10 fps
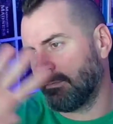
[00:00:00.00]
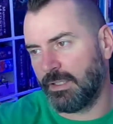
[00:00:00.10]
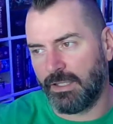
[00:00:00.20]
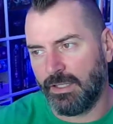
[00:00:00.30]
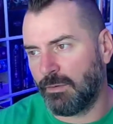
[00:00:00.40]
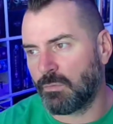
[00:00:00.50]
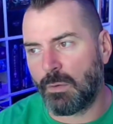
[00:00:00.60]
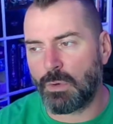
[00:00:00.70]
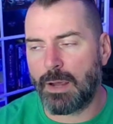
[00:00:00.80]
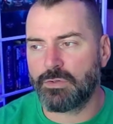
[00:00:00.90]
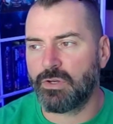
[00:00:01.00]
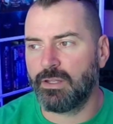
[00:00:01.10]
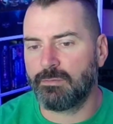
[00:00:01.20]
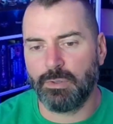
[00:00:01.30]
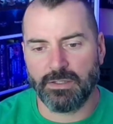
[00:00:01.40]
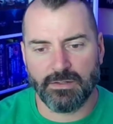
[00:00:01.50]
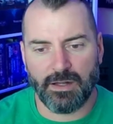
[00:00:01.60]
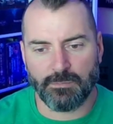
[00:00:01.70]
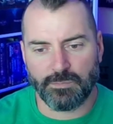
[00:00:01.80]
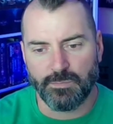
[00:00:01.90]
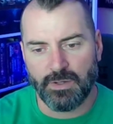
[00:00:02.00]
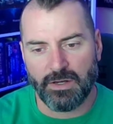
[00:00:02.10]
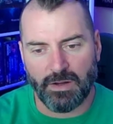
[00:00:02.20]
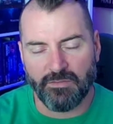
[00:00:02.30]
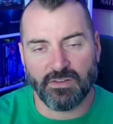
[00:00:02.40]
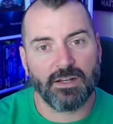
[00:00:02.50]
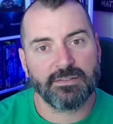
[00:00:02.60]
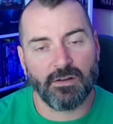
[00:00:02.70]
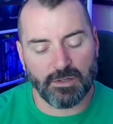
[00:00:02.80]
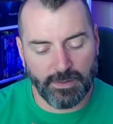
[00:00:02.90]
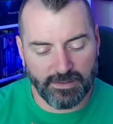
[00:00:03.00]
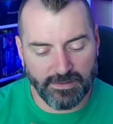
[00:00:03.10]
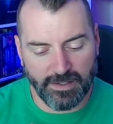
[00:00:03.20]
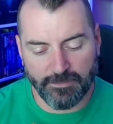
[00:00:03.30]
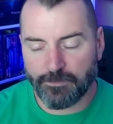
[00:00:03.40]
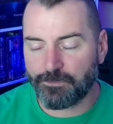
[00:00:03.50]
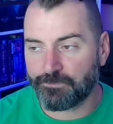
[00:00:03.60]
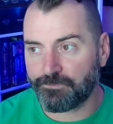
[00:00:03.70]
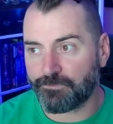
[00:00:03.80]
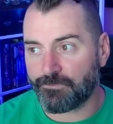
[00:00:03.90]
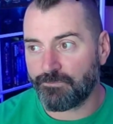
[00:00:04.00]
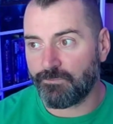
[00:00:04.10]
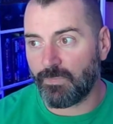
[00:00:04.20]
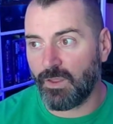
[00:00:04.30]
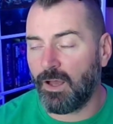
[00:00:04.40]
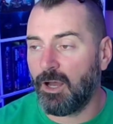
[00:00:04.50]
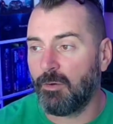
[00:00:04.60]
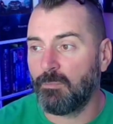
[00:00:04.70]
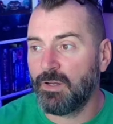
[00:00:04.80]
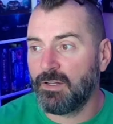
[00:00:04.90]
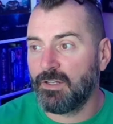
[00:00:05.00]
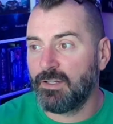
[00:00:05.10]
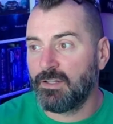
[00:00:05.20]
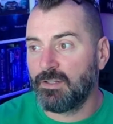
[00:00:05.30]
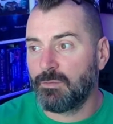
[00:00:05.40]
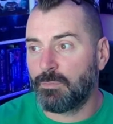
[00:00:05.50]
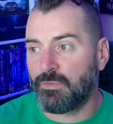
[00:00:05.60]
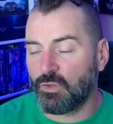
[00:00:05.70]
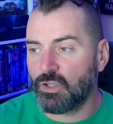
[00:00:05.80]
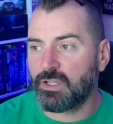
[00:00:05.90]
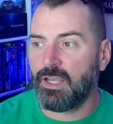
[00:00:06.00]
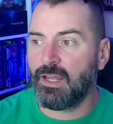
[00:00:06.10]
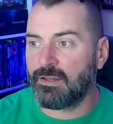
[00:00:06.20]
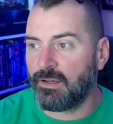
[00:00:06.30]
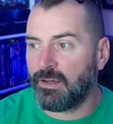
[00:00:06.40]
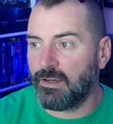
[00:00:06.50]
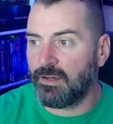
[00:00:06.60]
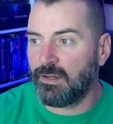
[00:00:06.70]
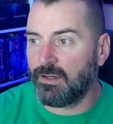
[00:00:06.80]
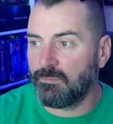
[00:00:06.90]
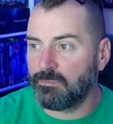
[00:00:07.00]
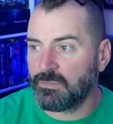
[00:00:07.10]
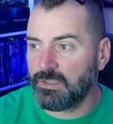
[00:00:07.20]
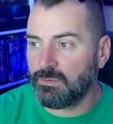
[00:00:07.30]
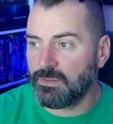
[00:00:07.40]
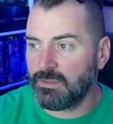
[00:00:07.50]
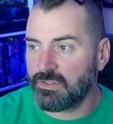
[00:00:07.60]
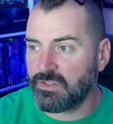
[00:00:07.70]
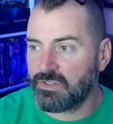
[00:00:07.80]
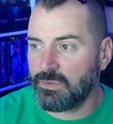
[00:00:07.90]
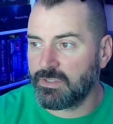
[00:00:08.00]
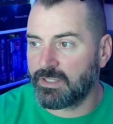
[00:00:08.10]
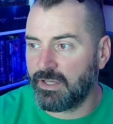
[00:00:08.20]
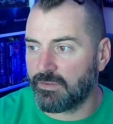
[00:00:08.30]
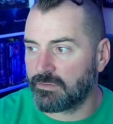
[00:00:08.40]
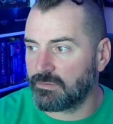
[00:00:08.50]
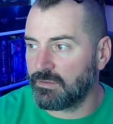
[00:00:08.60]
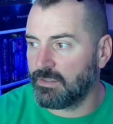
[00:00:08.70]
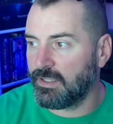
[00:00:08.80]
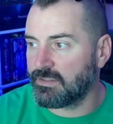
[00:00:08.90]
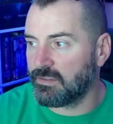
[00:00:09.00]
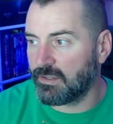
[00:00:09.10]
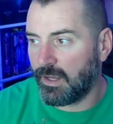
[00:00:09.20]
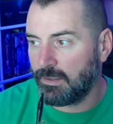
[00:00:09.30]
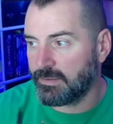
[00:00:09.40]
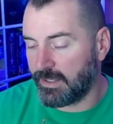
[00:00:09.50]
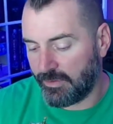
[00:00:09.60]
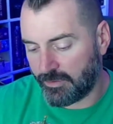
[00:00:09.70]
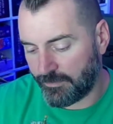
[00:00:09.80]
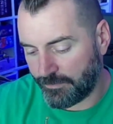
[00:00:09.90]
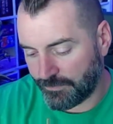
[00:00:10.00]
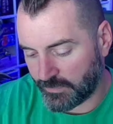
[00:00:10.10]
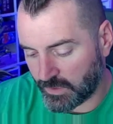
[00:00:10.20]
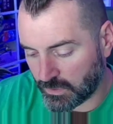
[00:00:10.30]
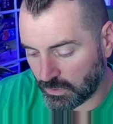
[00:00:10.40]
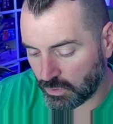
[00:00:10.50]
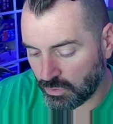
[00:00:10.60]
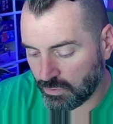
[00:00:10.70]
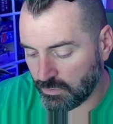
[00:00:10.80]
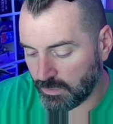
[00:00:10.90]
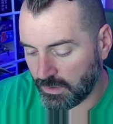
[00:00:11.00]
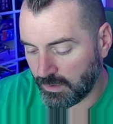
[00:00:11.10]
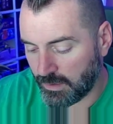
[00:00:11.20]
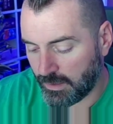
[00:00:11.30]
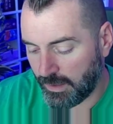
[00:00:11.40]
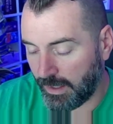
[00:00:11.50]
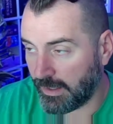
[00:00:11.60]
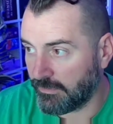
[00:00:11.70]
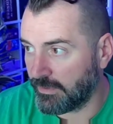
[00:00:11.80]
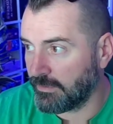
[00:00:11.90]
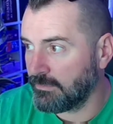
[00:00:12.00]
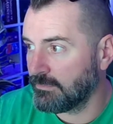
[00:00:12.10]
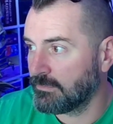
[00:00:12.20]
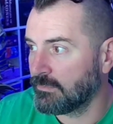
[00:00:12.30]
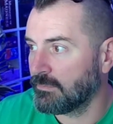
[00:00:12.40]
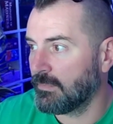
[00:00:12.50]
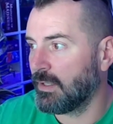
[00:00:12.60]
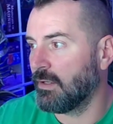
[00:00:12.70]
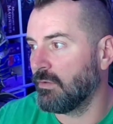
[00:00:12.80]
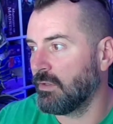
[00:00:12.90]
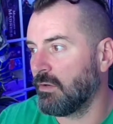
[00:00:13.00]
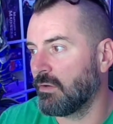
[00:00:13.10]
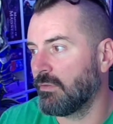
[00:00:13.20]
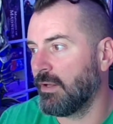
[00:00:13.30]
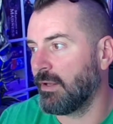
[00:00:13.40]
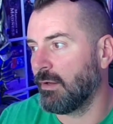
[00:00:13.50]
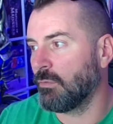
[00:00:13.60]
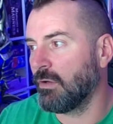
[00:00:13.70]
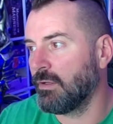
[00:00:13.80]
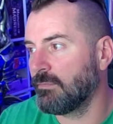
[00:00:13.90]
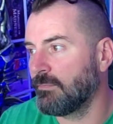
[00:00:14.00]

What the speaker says: I'm rabbit trailing, but I don't have a lot to talk about today. But if you look at, you know what? Let's just do it together. Let's look at it together. Gloomhaven. I know y'all heard that game, right?